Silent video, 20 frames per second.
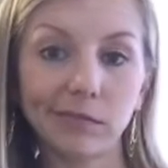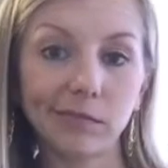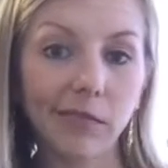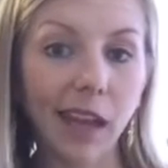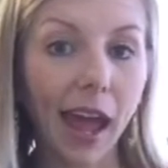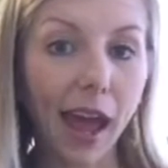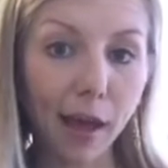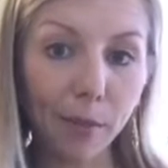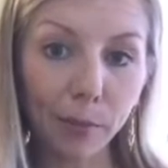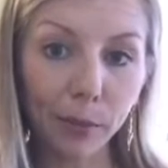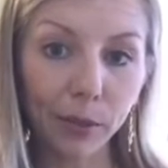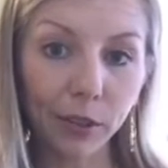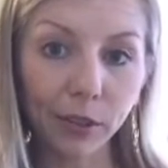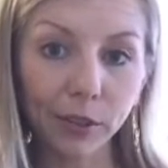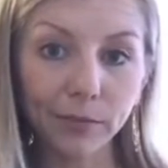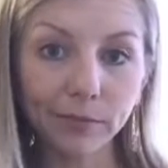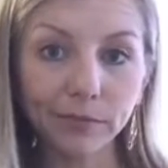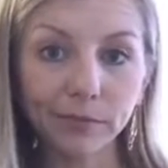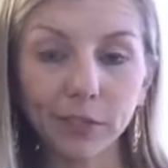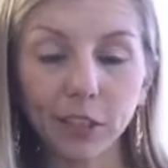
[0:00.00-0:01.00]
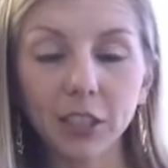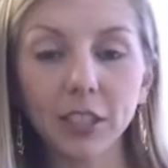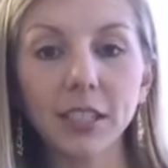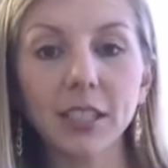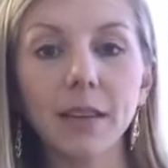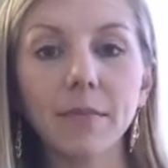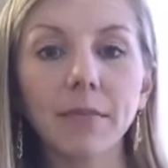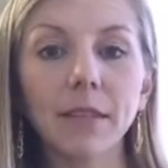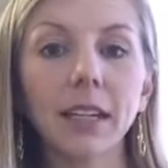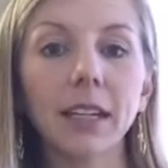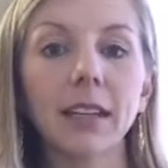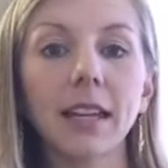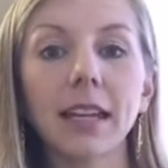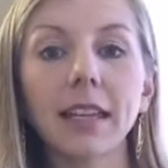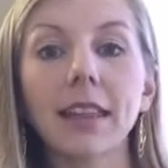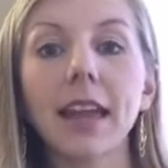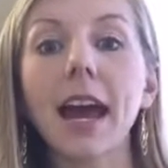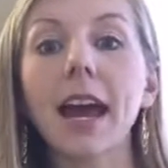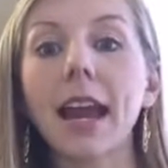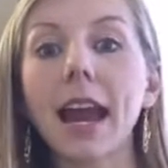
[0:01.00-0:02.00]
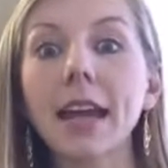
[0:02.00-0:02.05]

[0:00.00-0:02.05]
apple, or something like that,